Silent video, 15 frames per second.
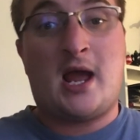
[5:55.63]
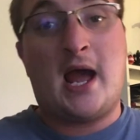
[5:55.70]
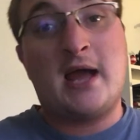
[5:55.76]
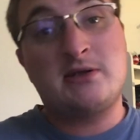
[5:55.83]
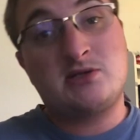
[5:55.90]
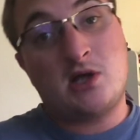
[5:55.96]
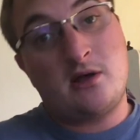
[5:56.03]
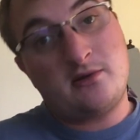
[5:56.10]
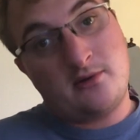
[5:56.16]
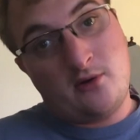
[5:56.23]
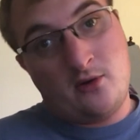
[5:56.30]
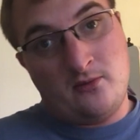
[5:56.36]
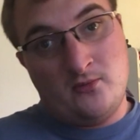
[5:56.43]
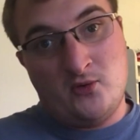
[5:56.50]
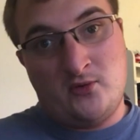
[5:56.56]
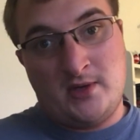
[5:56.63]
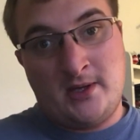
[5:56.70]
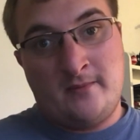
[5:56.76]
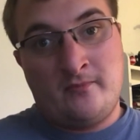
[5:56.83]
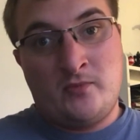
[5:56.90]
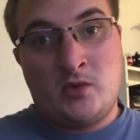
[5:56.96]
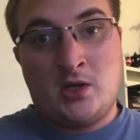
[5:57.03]
I saw the whole
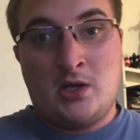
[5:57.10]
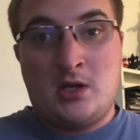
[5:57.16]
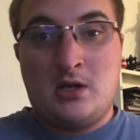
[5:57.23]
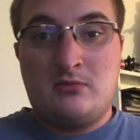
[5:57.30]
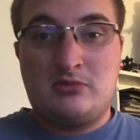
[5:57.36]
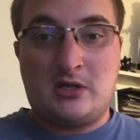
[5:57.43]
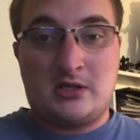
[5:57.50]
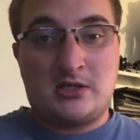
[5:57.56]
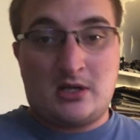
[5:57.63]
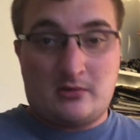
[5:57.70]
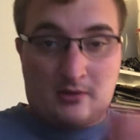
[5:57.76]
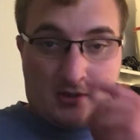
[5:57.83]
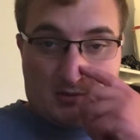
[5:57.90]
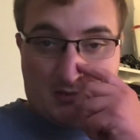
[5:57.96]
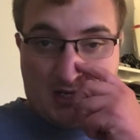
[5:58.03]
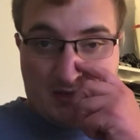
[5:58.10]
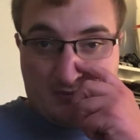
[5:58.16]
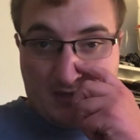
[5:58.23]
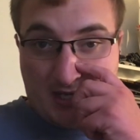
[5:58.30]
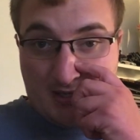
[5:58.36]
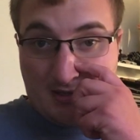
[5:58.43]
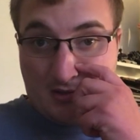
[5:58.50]
movie, but it's not
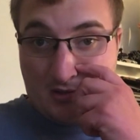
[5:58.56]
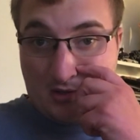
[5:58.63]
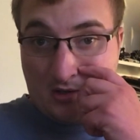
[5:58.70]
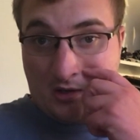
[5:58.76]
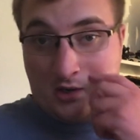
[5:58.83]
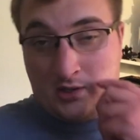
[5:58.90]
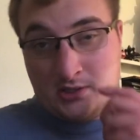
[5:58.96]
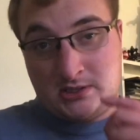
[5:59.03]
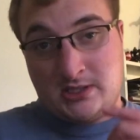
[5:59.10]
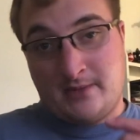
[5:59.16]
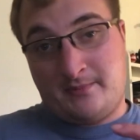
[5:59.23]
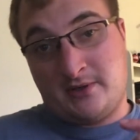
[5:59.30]
gameplay and all that stuff,